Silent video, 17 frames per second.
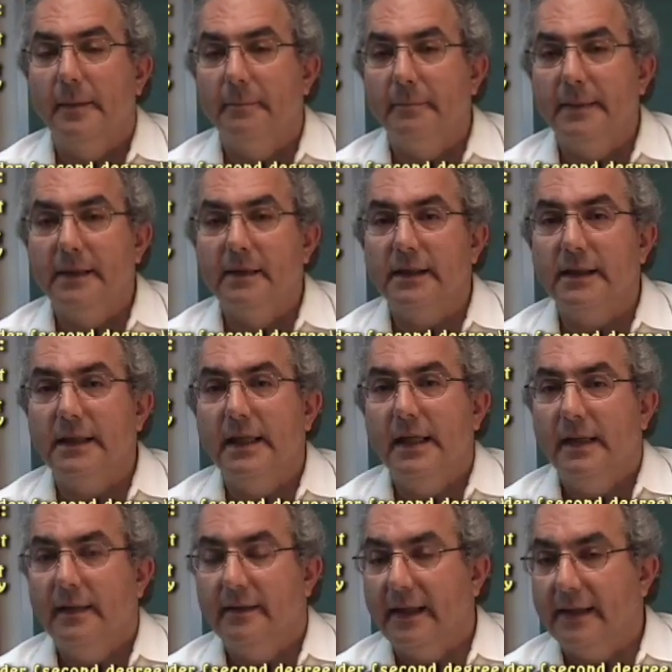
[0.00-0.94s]
merely
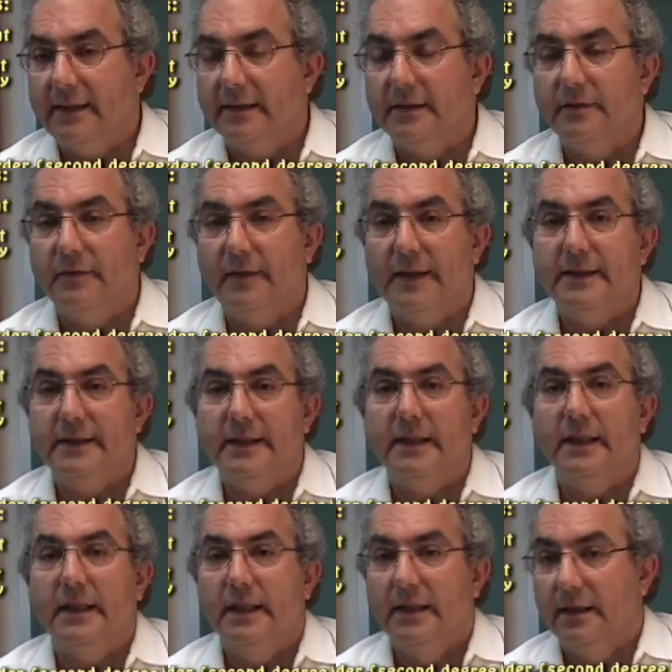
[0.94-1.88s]
that the
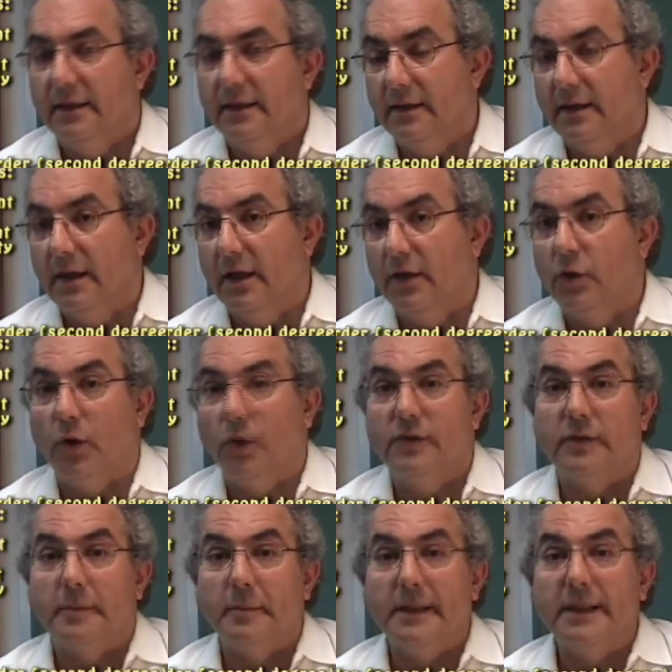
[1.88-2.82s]
defendant
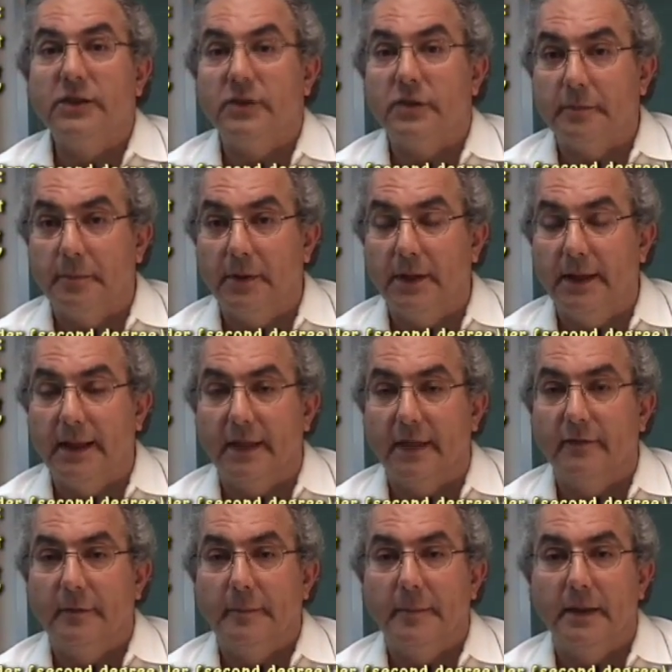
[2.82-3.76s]
caused the malicious
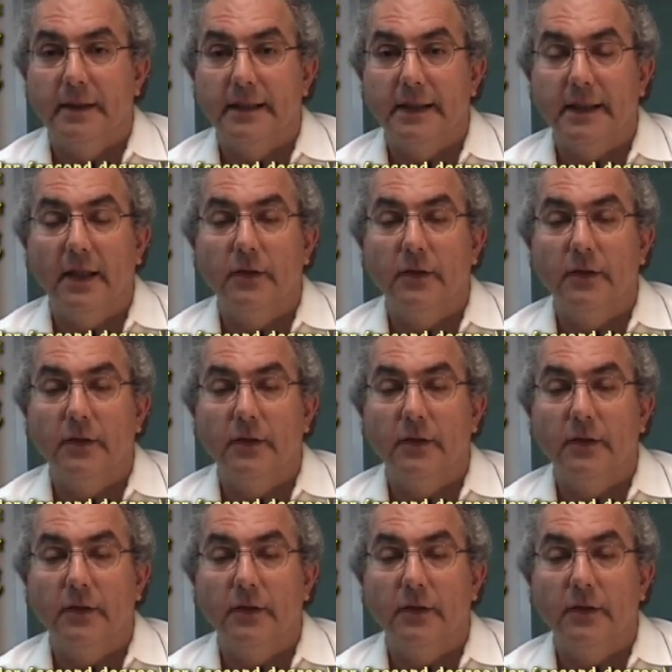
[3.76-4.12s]
burning of the building.